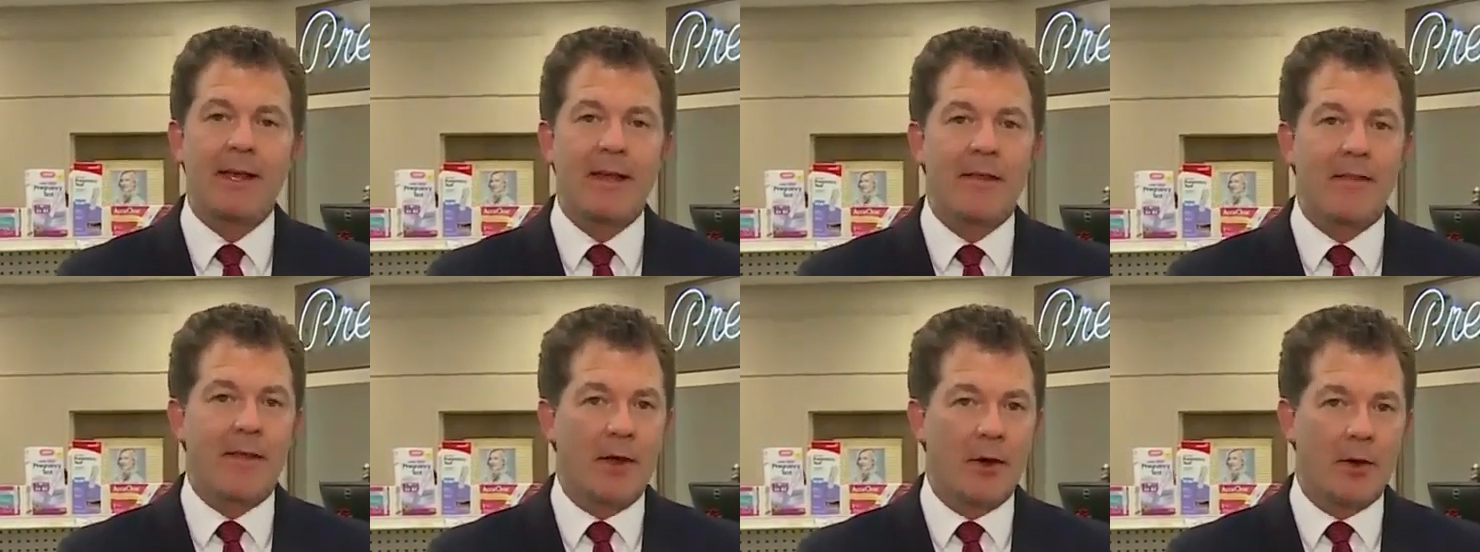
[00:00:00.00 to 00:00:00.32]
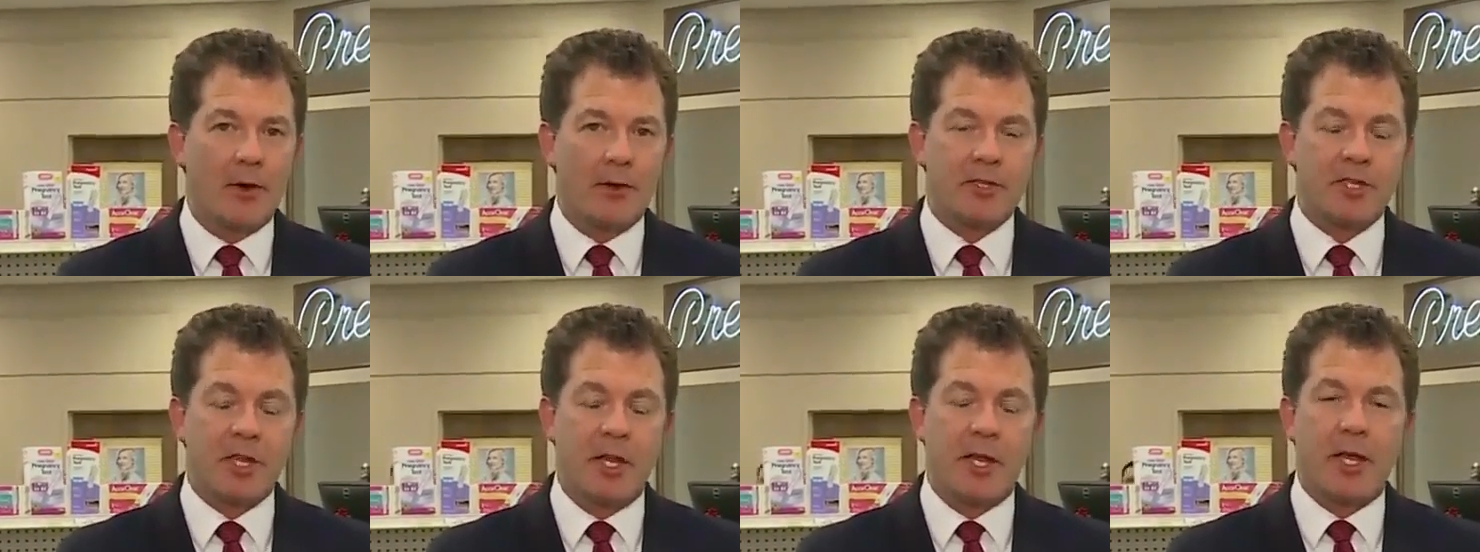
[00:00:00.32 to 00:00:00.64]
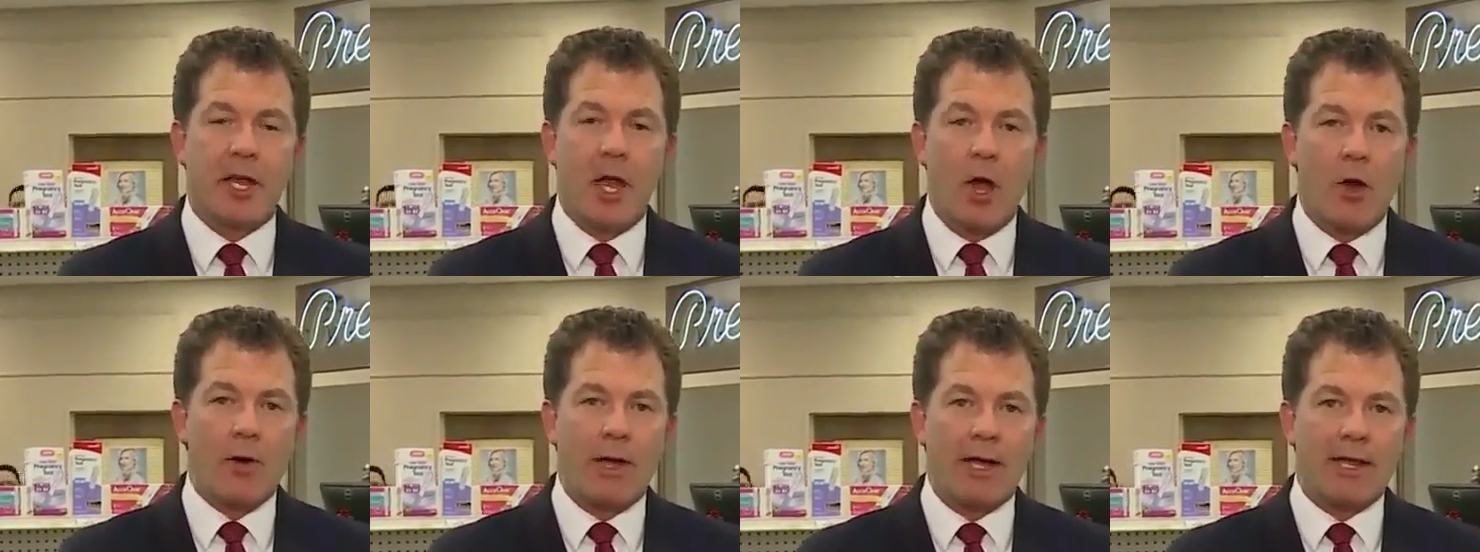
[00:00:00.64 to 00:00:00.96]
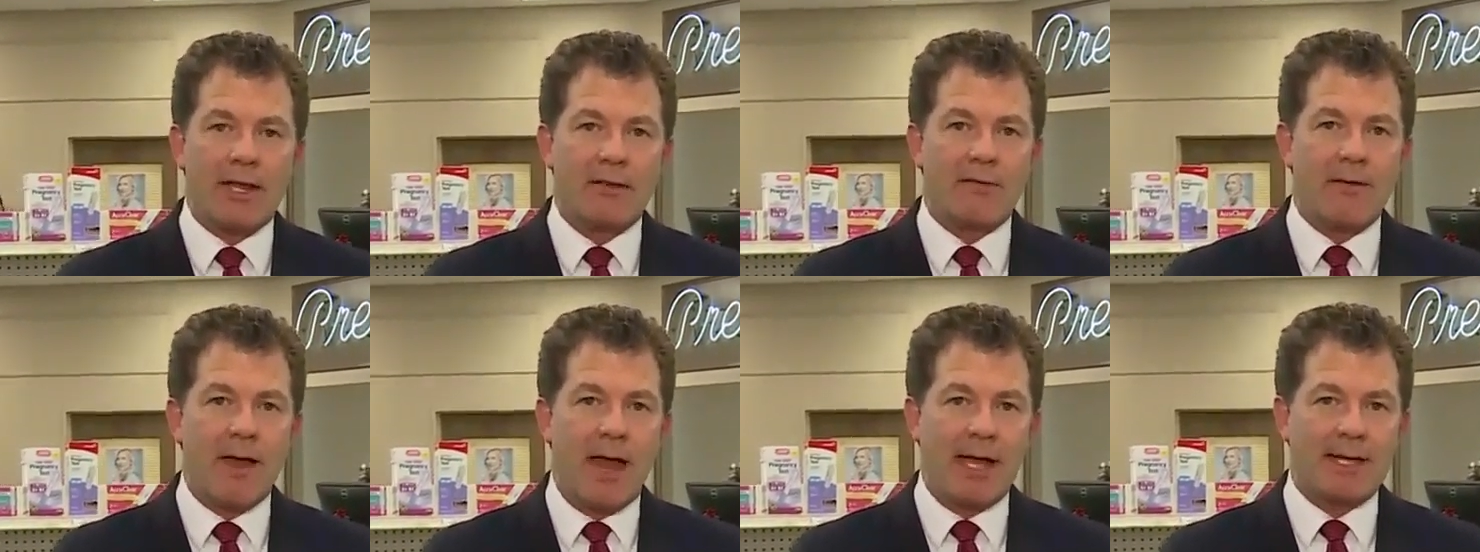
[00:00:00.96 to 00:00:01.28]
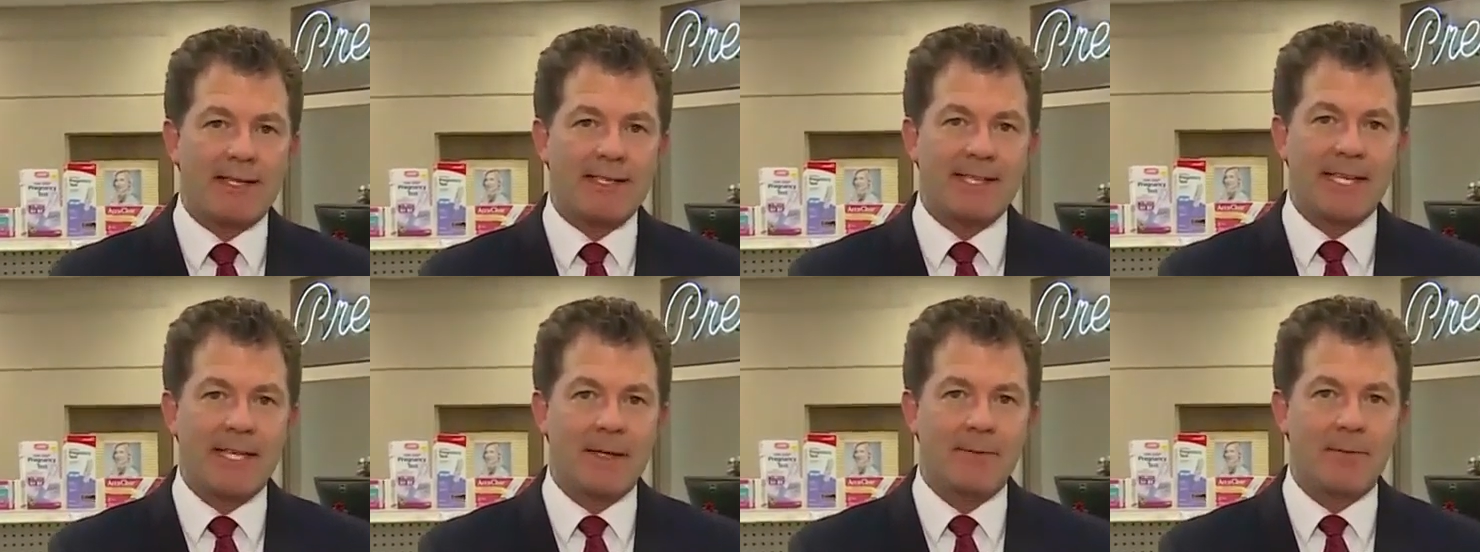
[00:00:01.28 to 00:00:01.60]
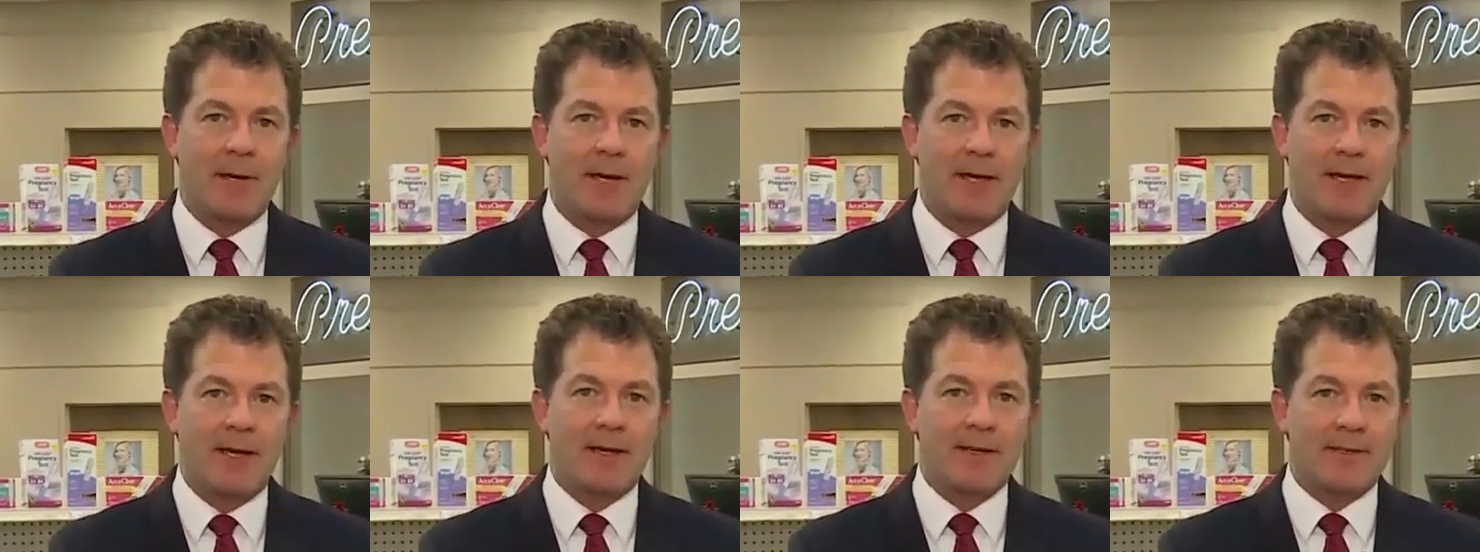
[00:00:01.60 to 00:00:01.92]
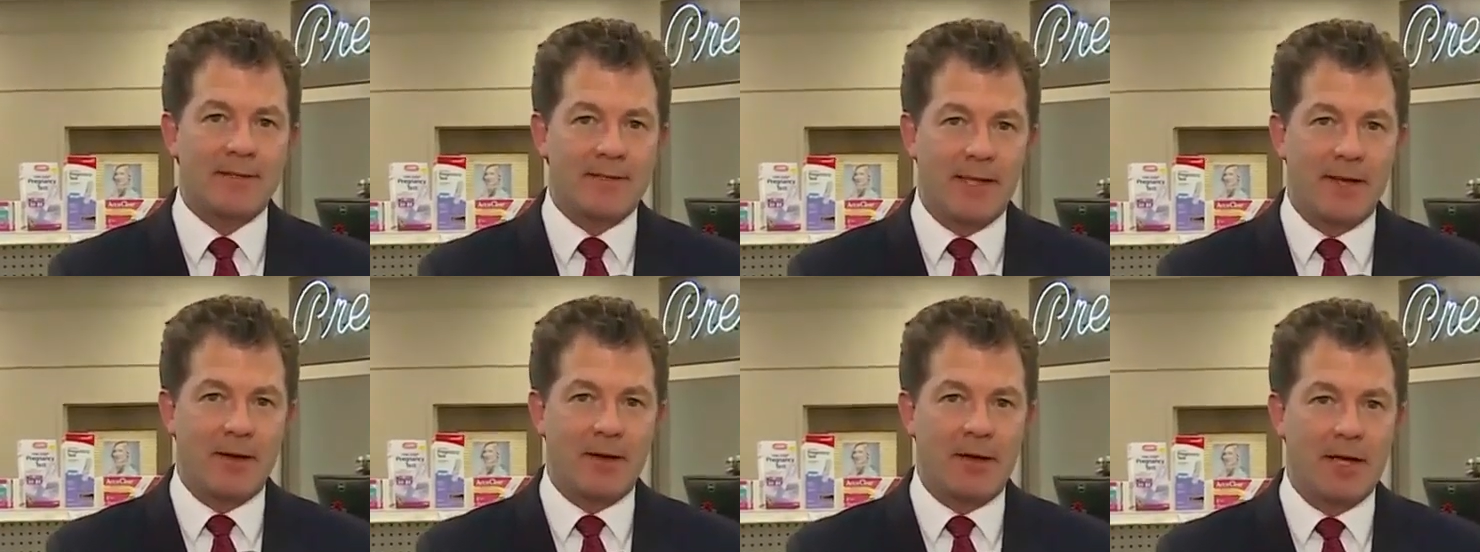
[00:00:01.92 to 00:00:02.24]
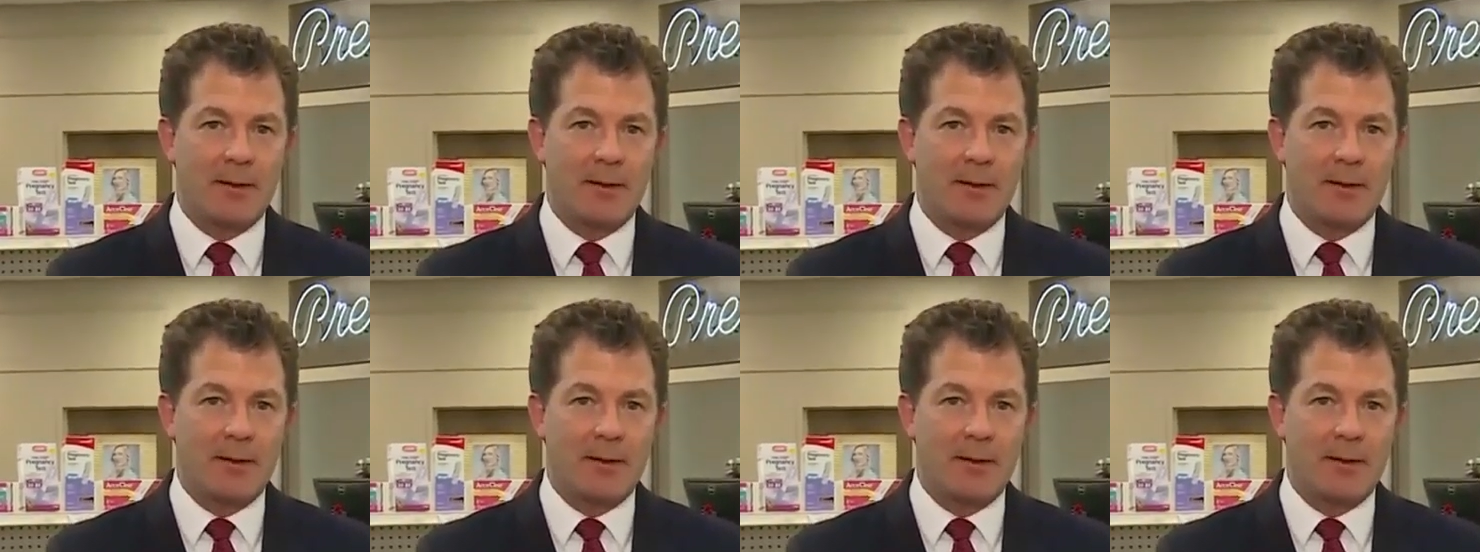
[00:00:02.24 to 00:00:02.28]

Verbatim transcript: they urge you to go get the vaccine because there